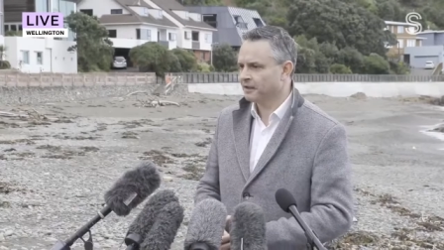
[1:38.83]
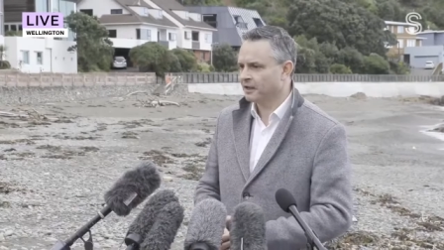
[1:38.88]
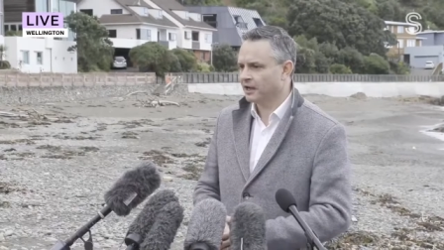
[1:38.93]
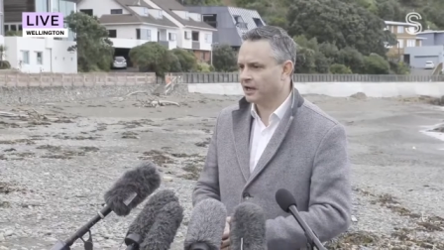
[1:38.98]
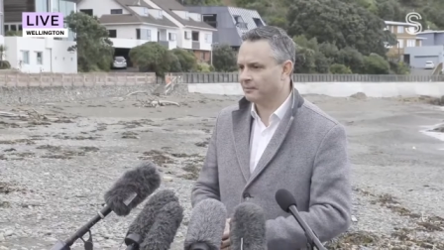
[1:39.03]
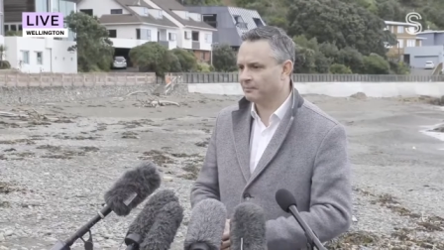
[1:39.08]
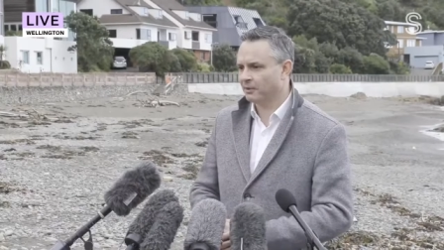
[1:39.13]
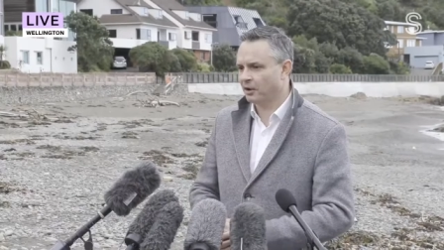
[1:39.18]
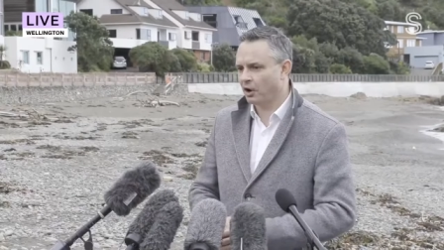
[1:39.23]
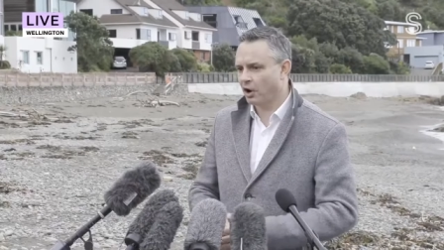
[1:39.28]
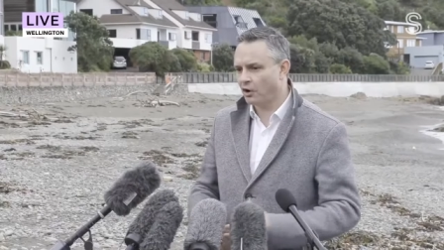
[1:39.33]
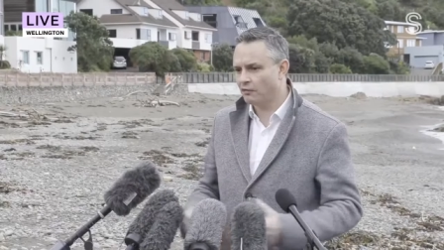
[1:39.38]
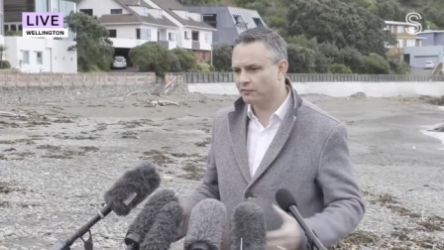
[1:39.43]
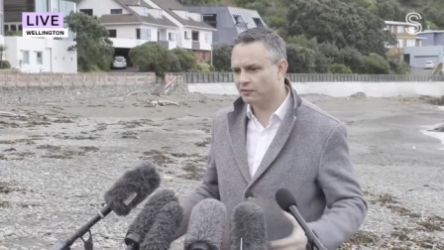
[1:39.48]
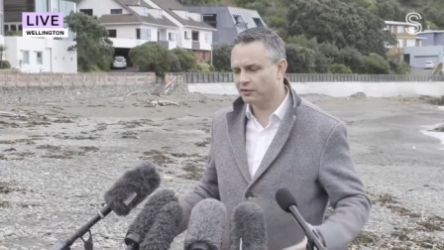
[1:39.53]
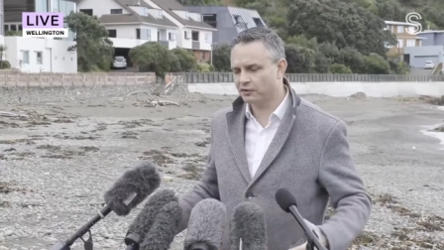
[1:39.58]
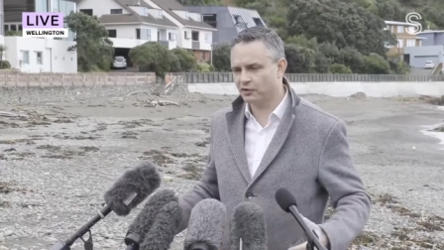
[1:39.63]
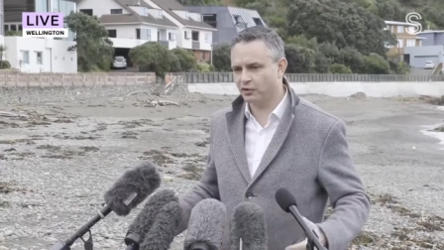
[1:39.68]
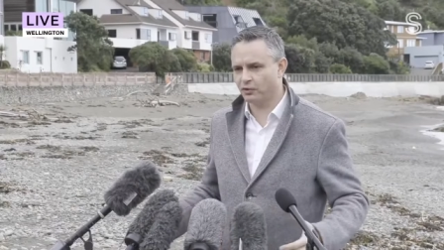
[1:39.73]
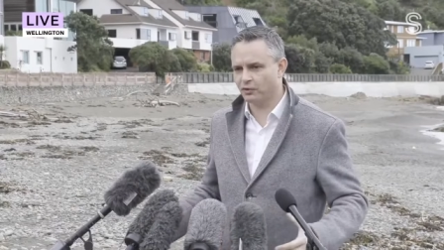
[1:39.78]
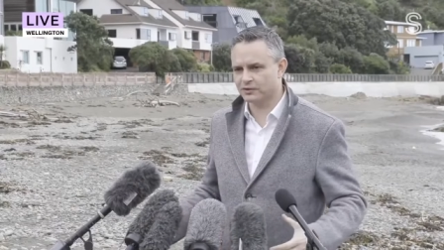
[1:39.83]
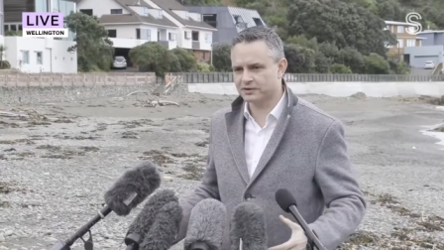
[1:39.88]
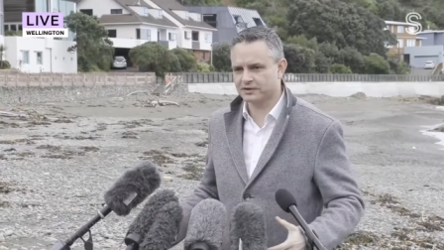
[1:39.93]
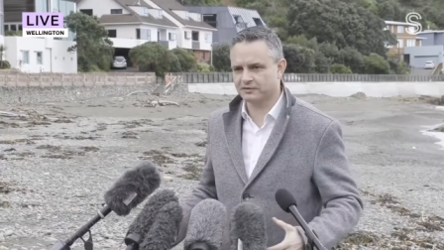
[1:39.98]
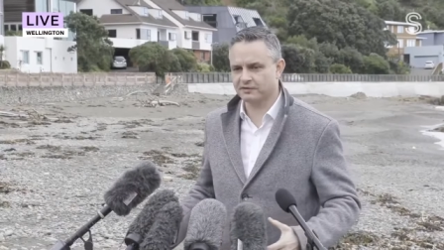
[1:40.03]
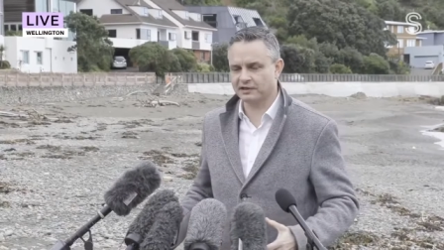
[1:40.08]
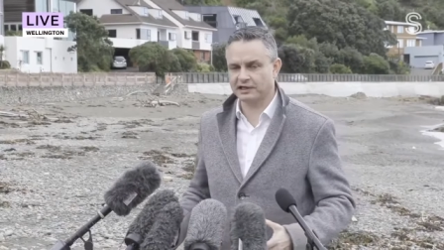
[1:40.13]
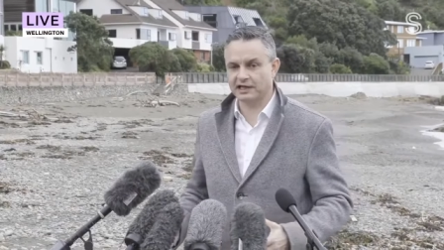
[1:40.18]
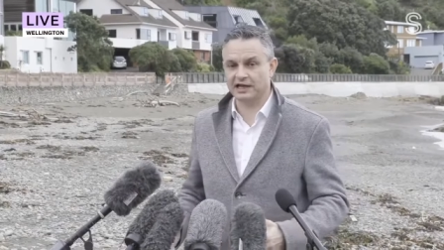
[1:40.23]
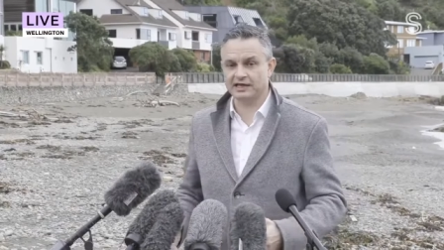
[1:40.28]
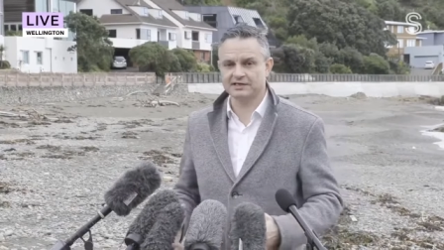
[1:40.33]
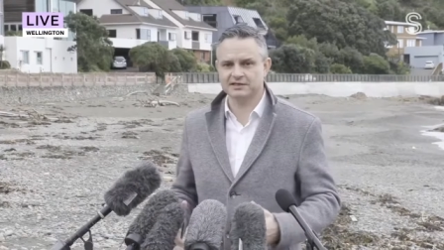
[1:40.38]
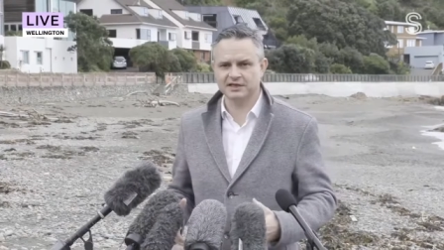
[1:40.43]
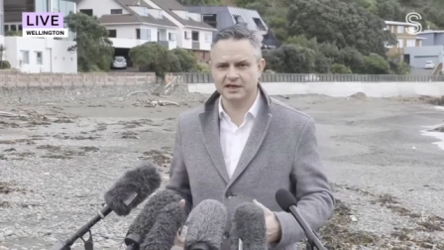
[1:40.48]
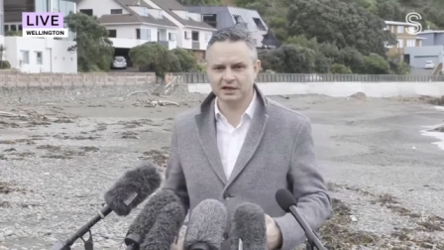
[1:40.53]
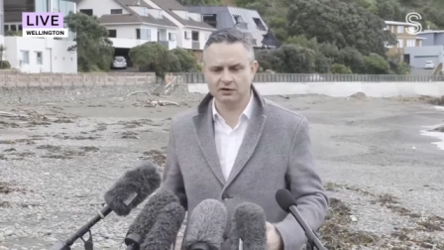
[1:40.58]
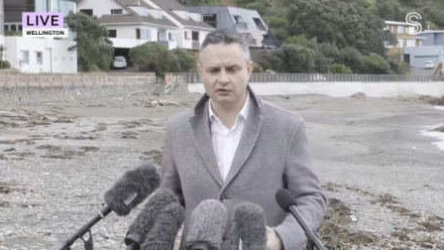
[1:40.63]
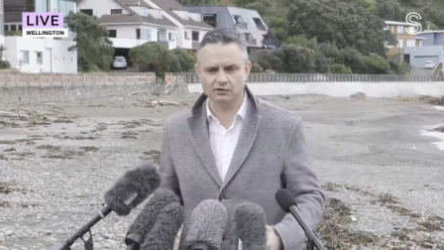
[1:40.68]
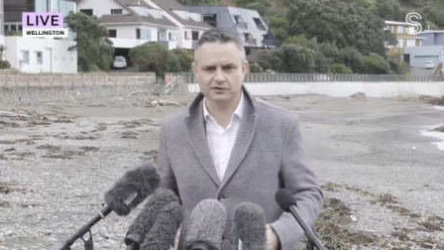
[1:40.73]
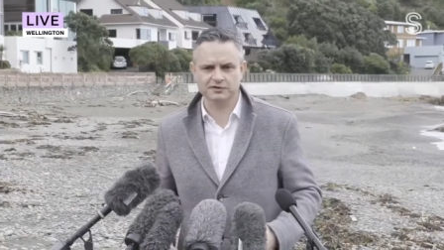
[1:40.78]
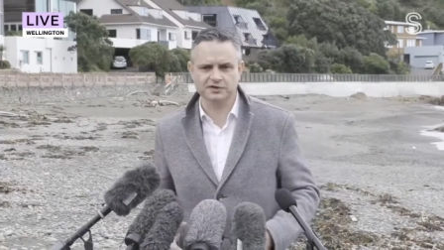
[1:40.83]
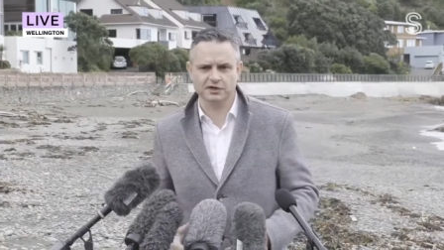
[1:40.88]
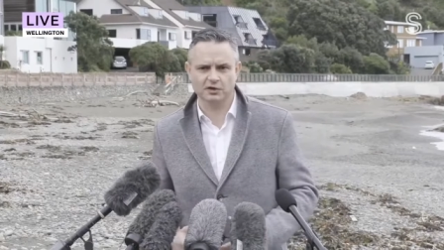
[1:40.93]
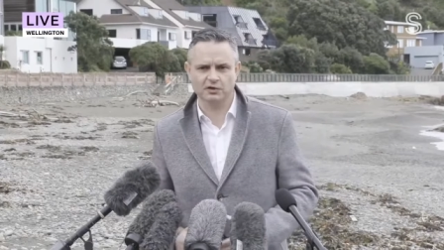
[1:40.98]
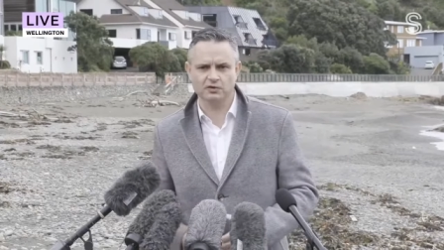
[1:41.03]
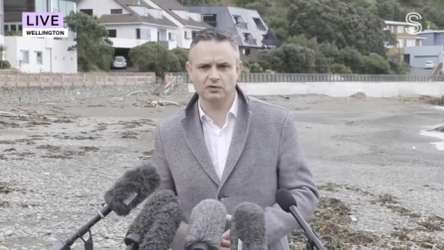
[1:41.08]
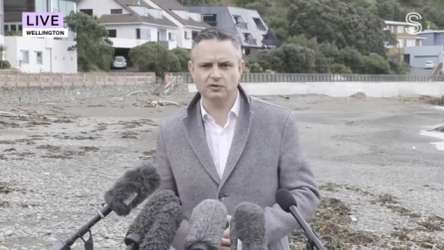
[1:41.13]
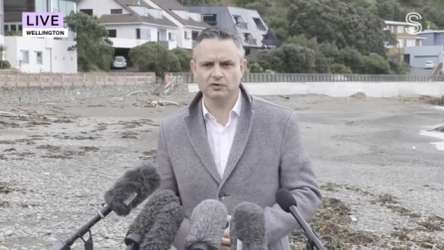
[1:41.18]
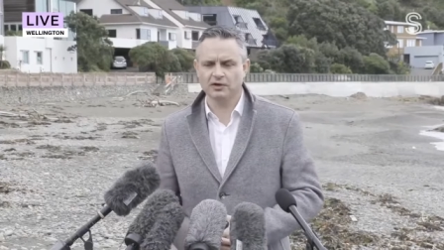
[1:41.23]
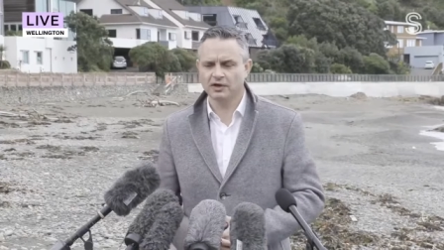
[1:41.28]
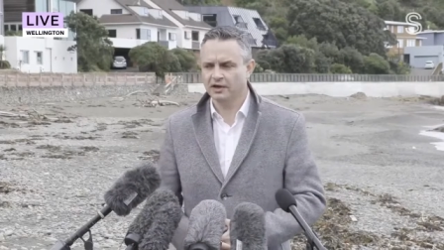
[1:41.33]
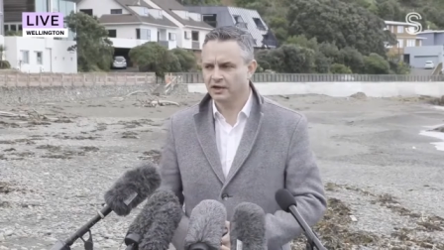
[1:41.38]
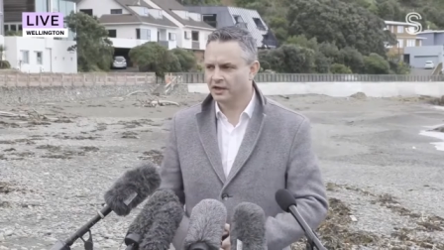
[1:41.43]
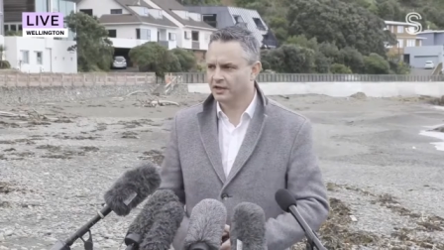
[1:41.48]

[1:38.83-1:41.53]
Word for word: Um, over the course of the last year or so,